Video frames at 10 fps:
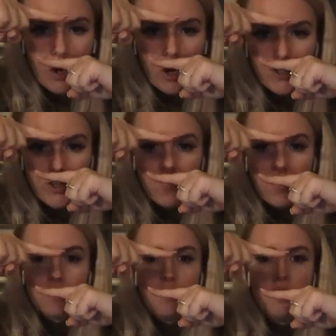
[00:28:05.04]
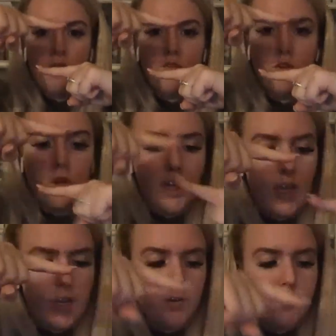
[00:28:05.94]
on your Facebook. If you're looking
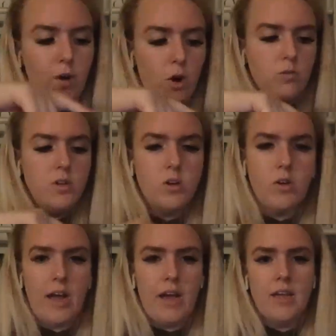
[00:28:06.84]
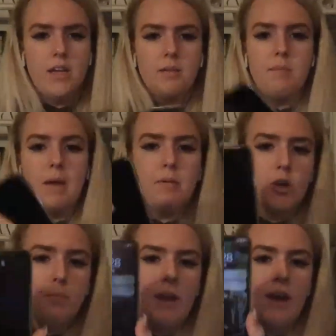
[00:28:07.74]
at your phone, okay, maybe
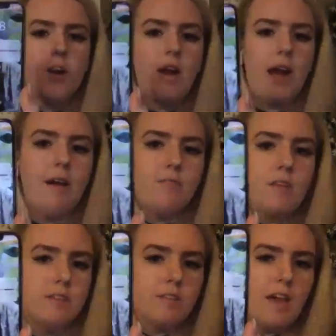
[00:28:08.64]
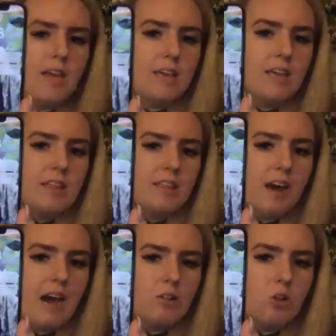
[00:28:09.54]
your paragraph is like
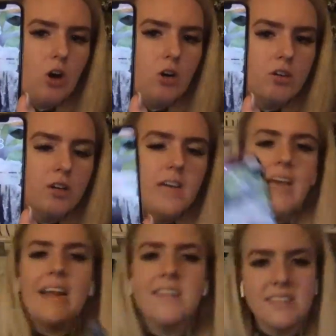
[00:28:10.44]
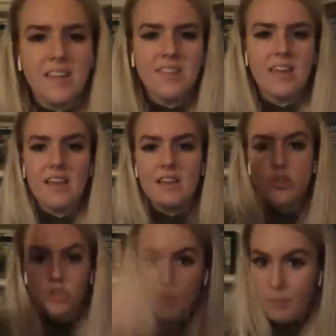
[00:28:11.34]
that long. It's nothing
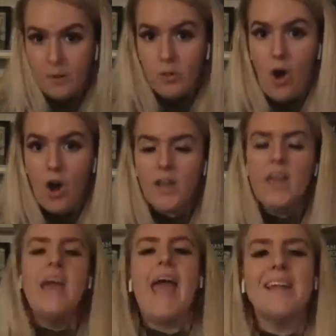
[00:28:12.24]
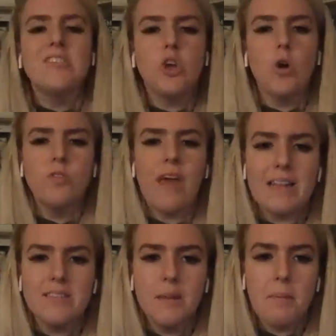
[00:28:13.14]
super long. And so
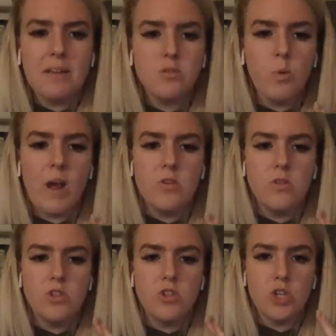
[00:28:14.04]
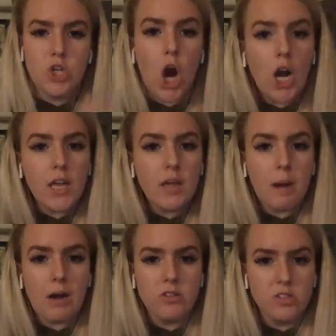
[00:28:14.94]
that's the best way you can start talking
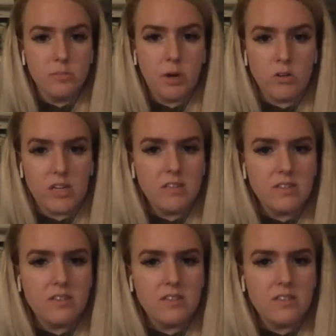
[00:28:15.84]
about this bonus.